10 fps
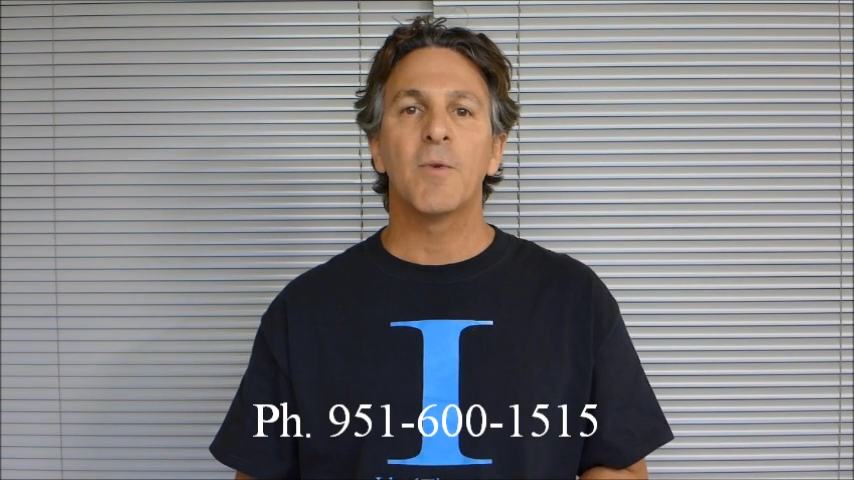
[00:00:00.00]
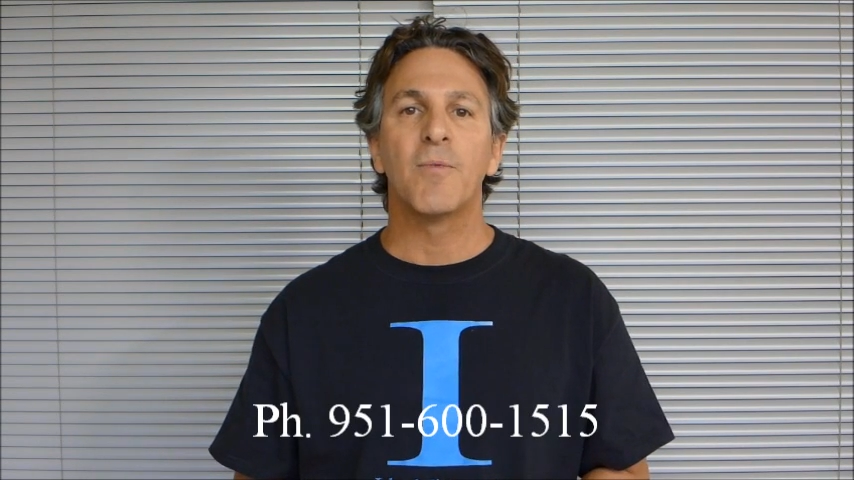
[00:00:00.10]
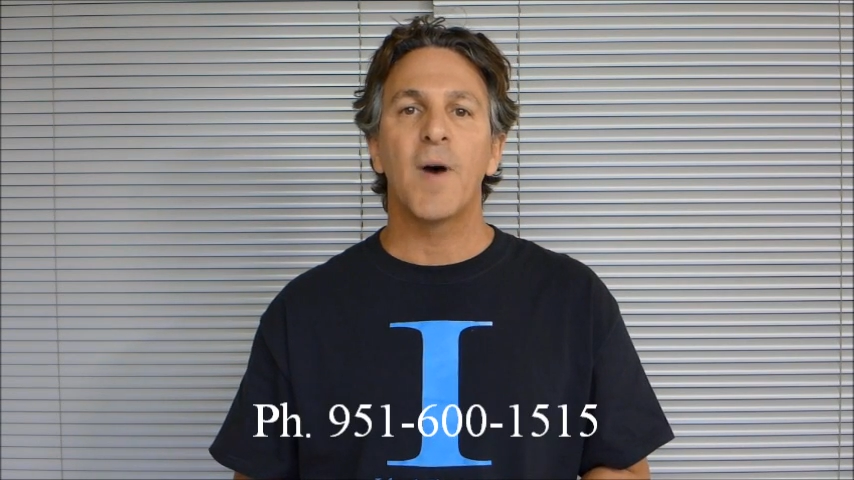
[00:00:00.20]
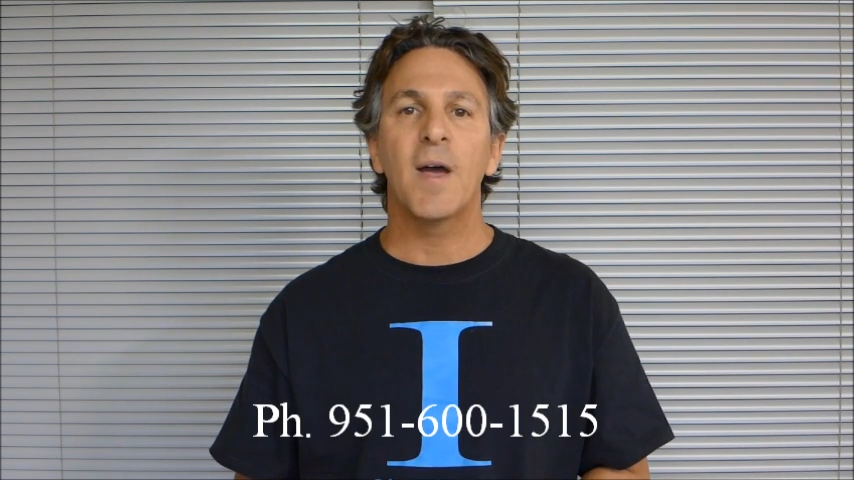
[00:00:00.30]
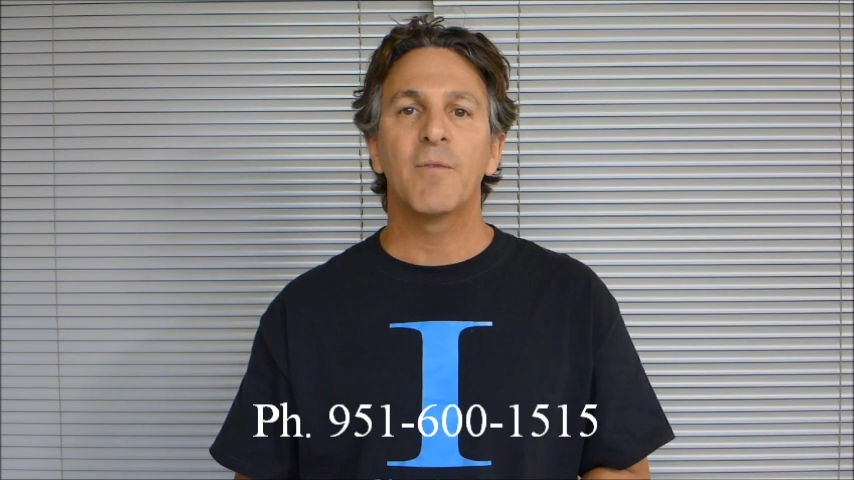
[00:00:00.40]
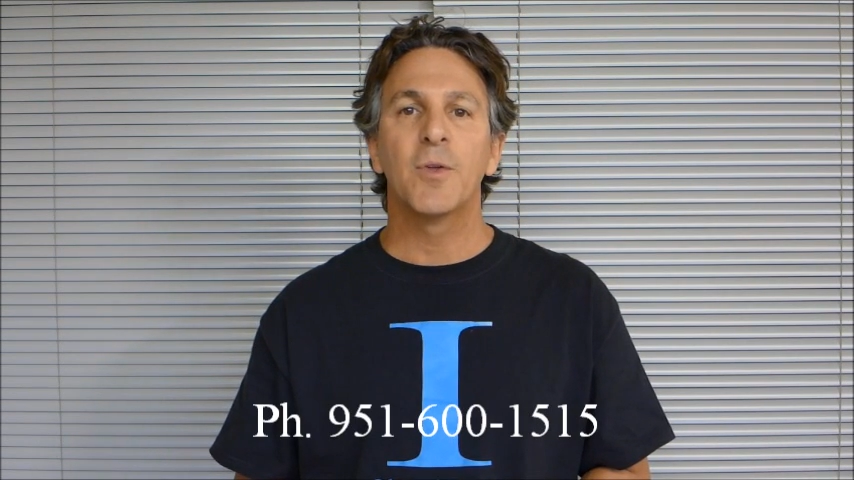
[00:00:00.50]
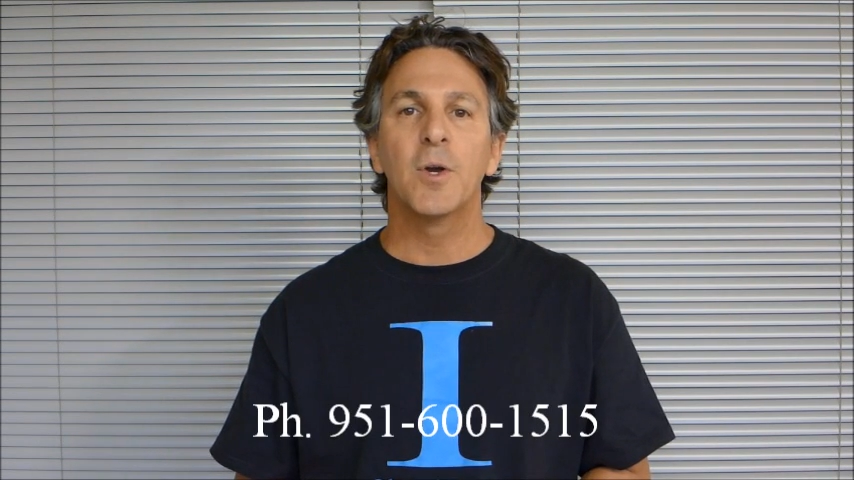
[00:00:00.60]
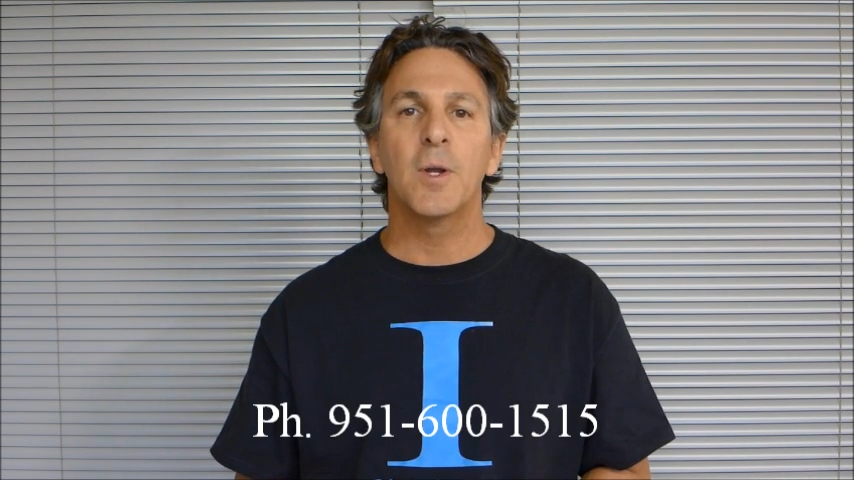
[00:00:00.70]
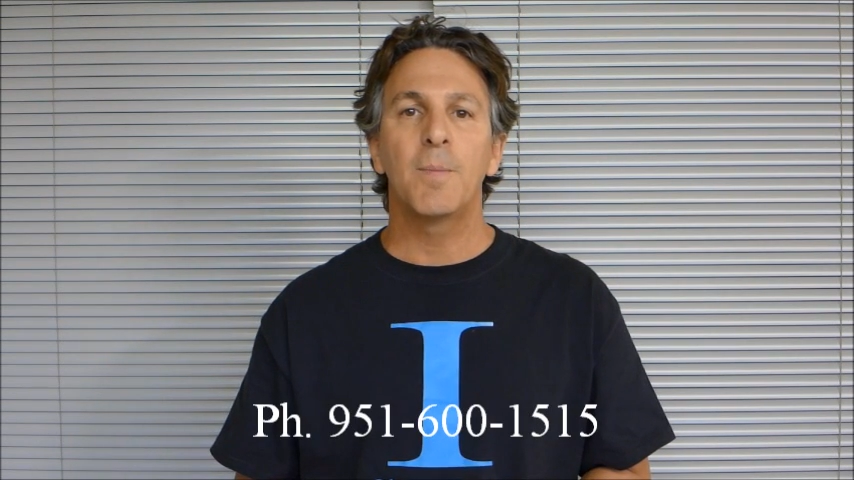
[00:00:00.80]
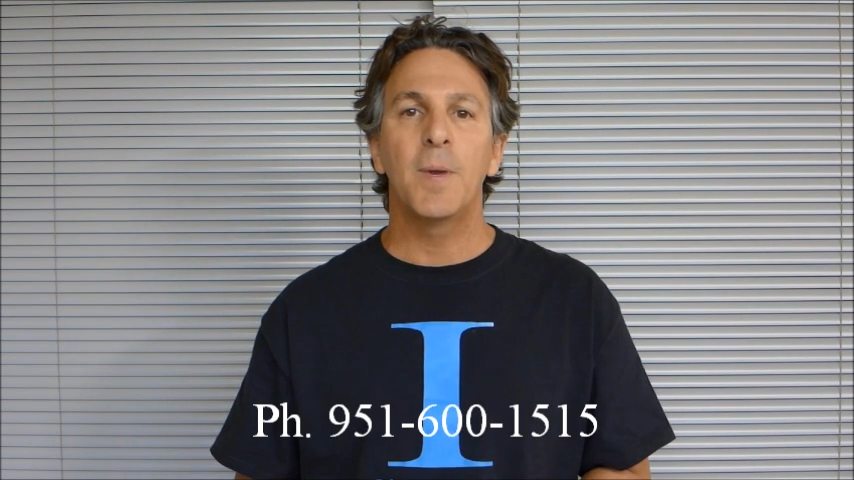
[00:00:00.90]
to
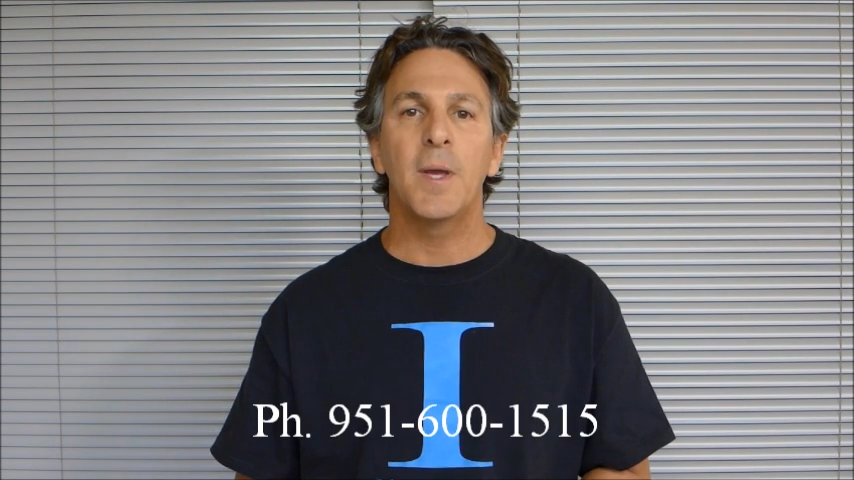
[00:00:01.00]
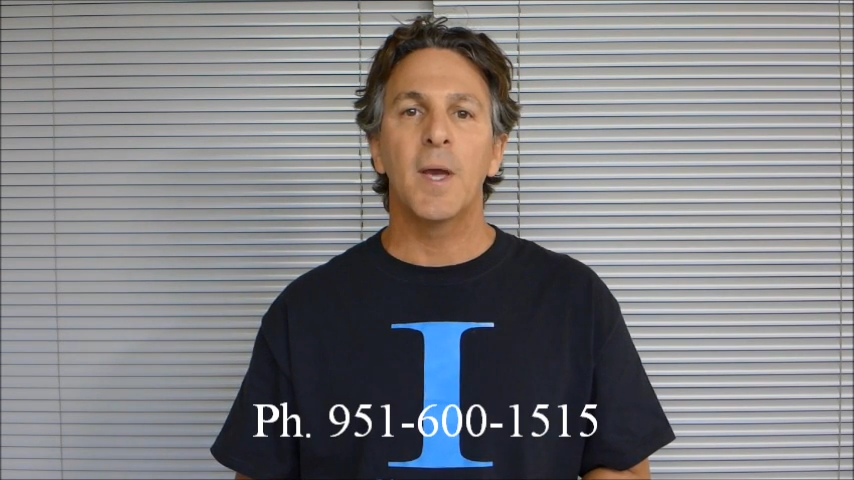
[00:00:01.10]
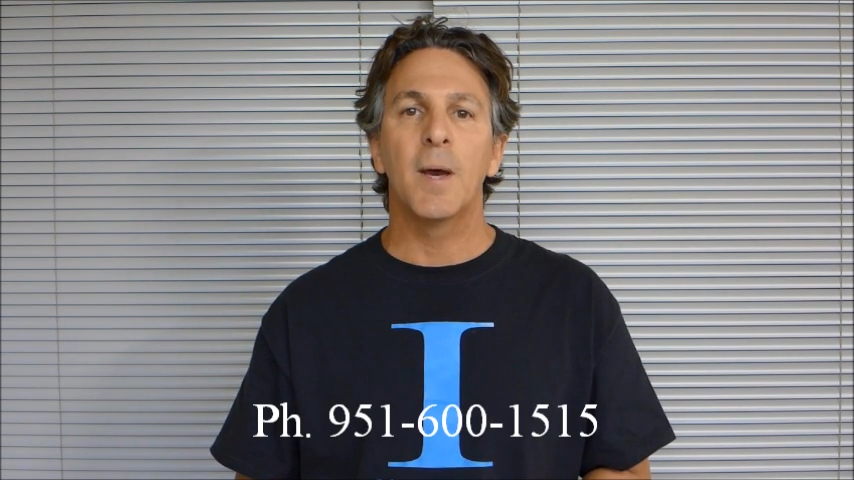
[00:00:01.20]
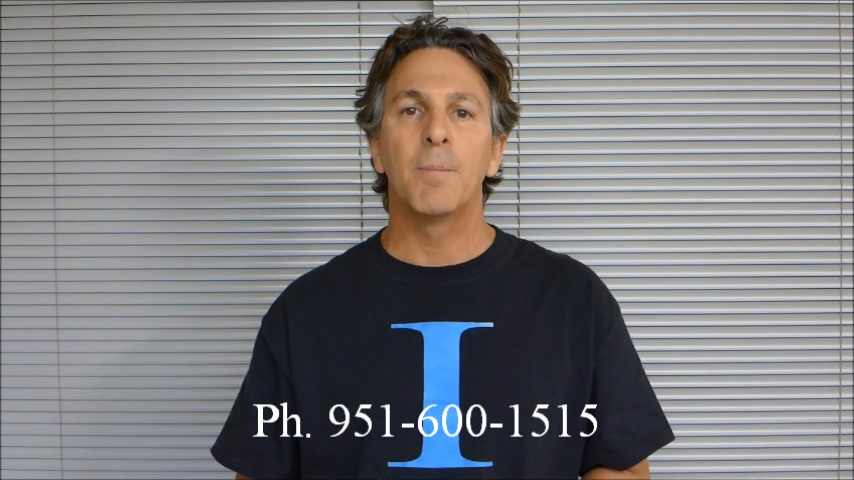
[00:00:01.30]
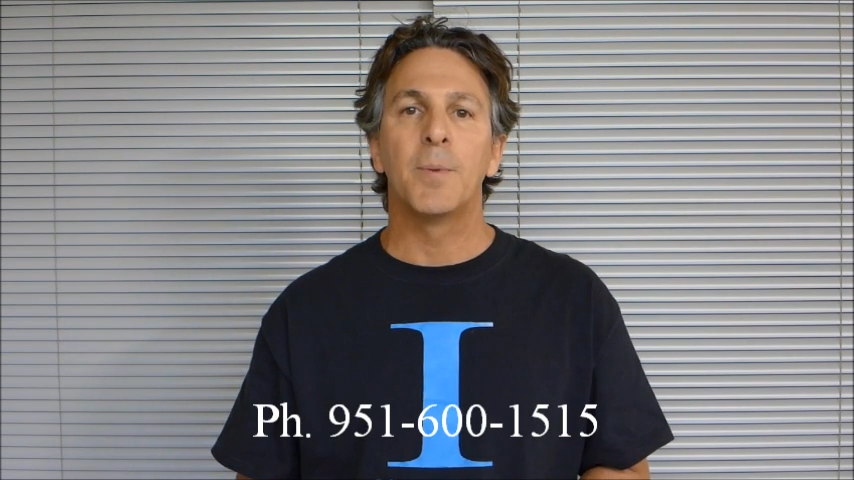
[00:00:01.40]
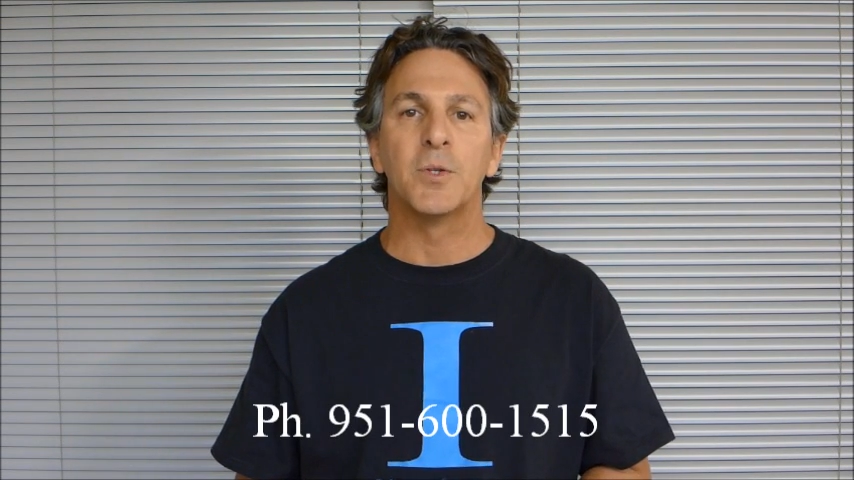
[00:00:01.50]
5:30 p.m.